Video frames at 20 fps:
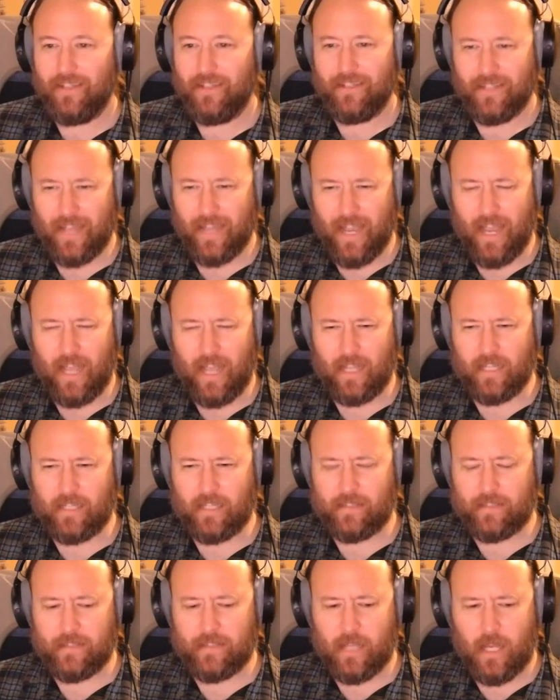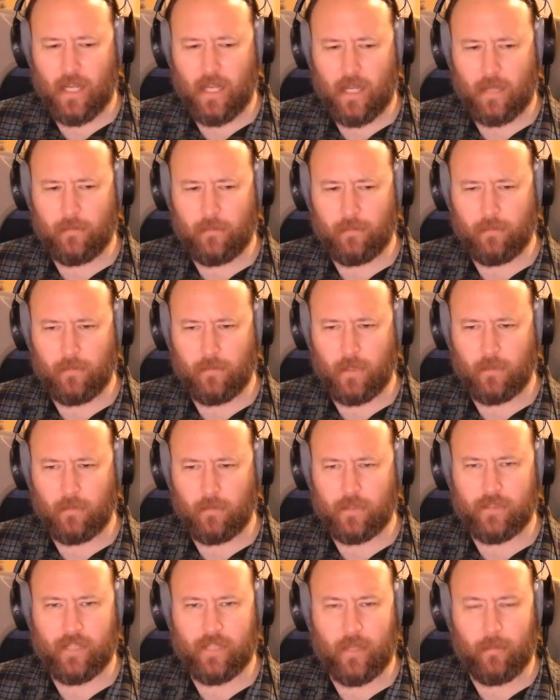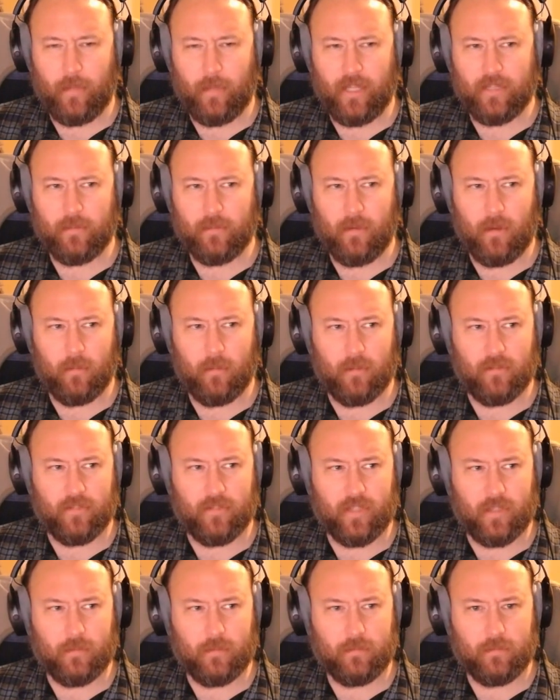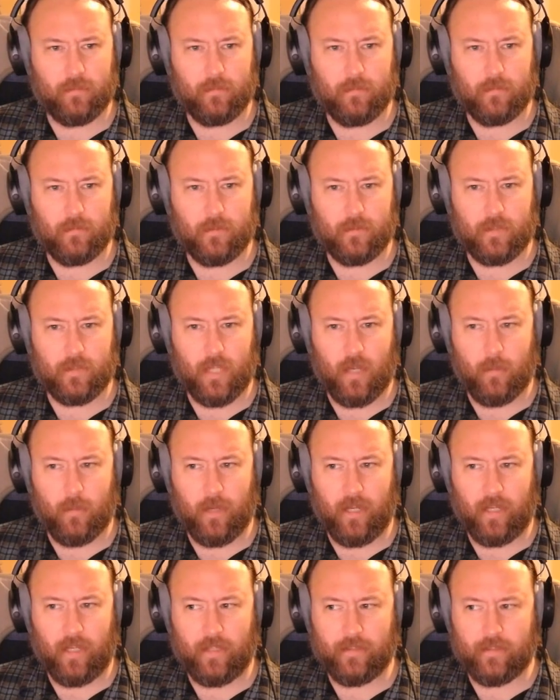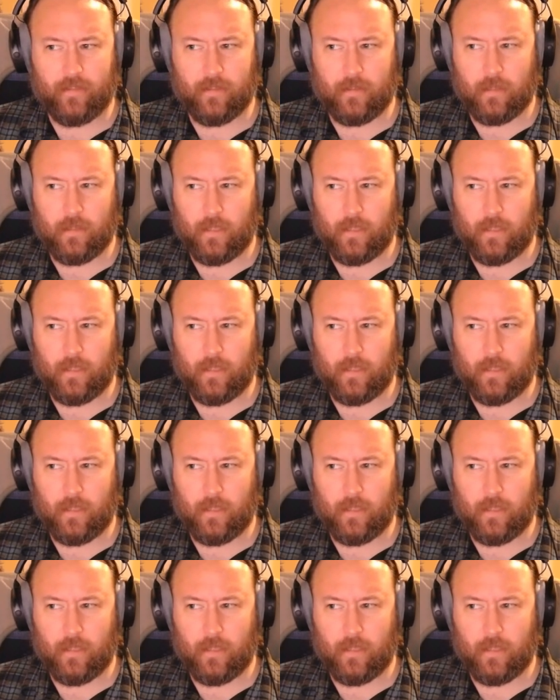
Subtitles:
yeah. It's what's that baseball movie? Tom Hanks and